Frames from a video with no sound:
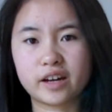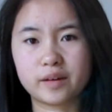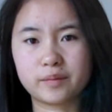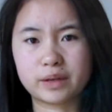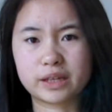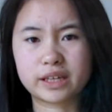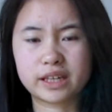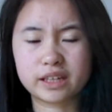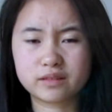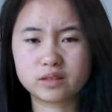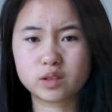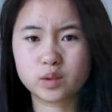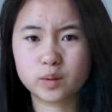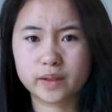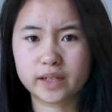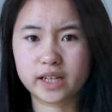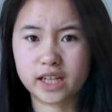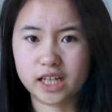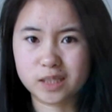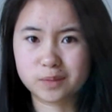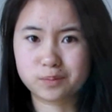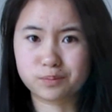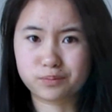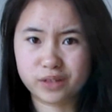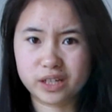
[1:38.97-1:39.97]
it gives you a
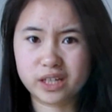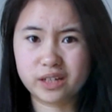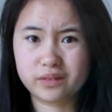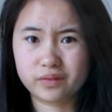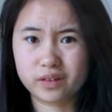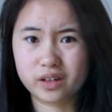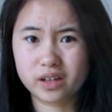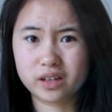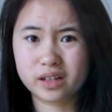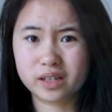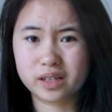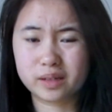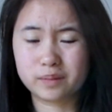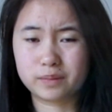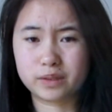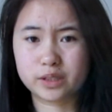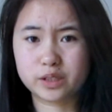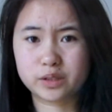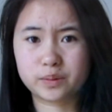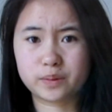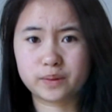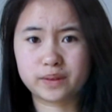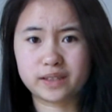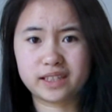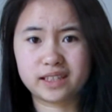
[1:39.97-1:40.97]
nice breather in
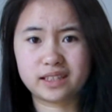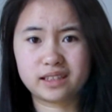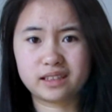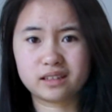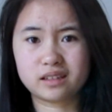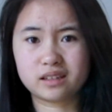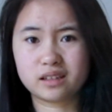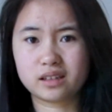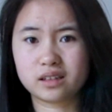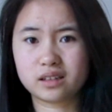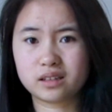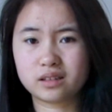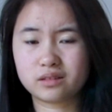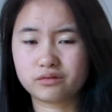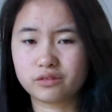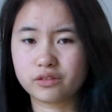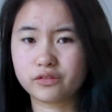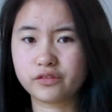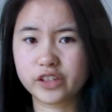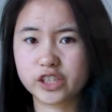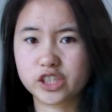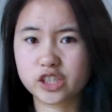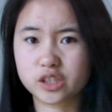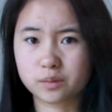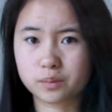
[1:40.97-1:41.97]
between
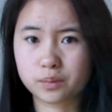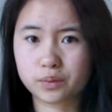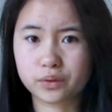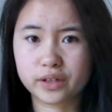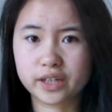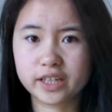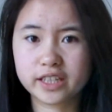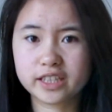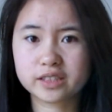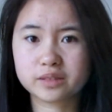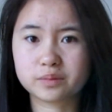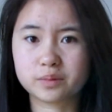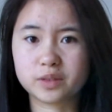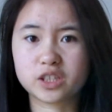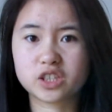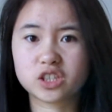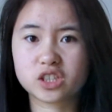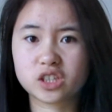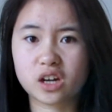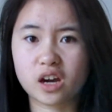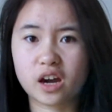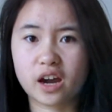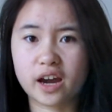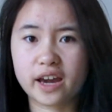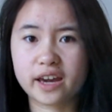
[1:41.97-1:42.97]
revision points,
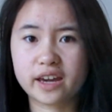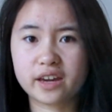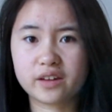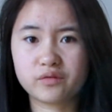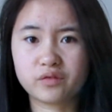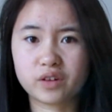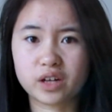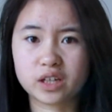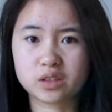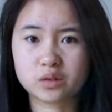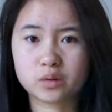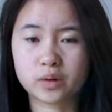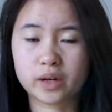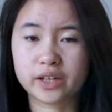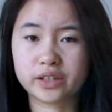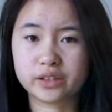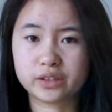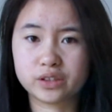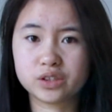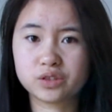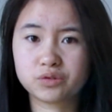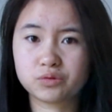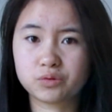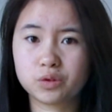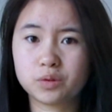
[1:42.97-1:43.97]
which I find quite
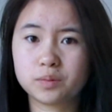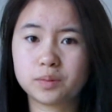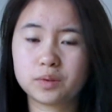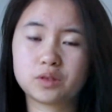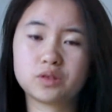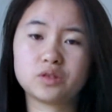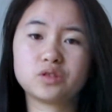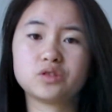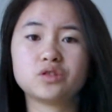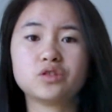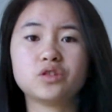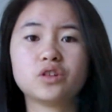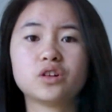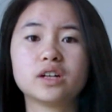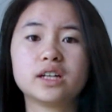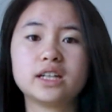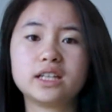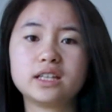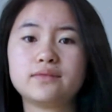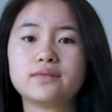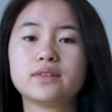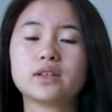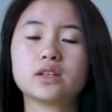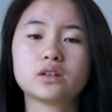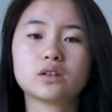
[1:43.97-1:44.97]
useful because you're not
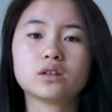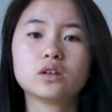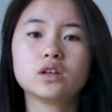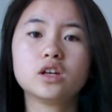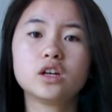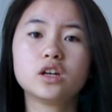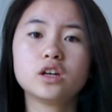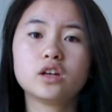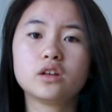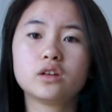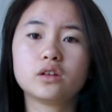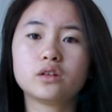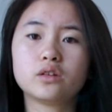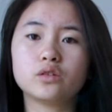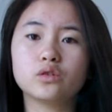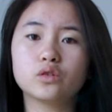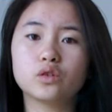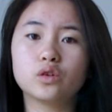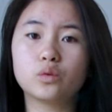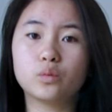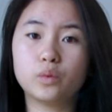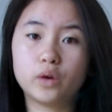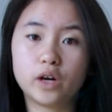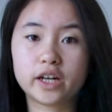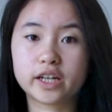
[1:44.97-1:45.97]
leaving
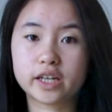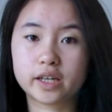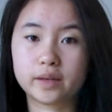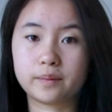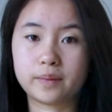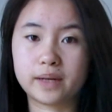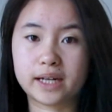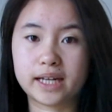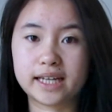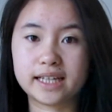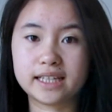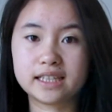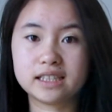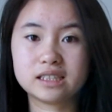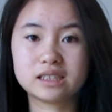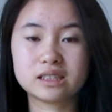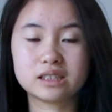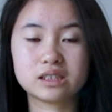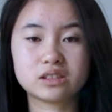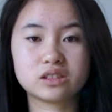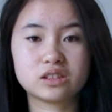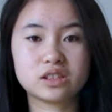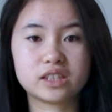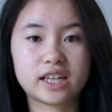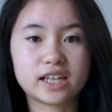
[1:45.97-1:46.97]
your working
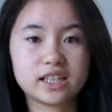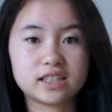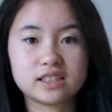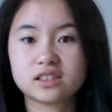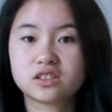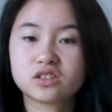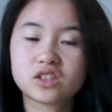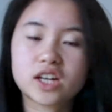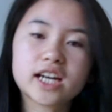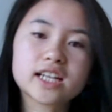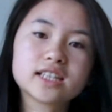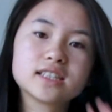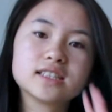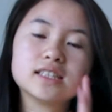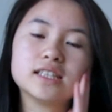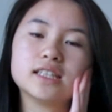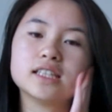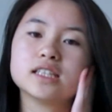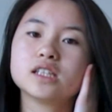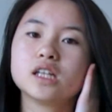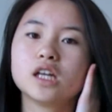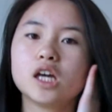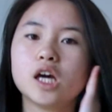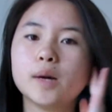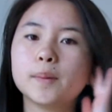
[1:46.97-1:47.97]
place to get
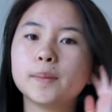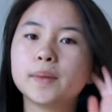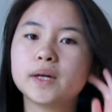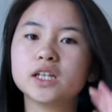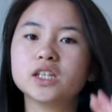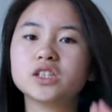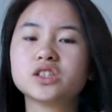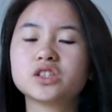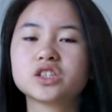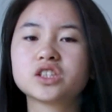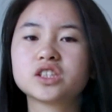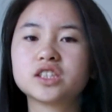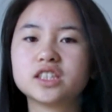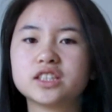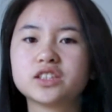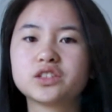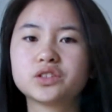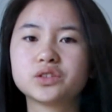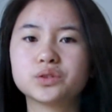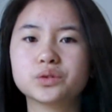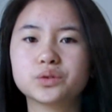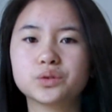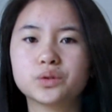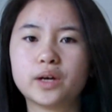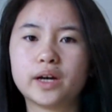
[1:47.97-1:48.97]
distracted, but it's just a
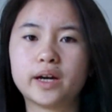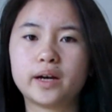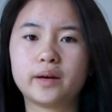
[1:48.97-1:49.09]
little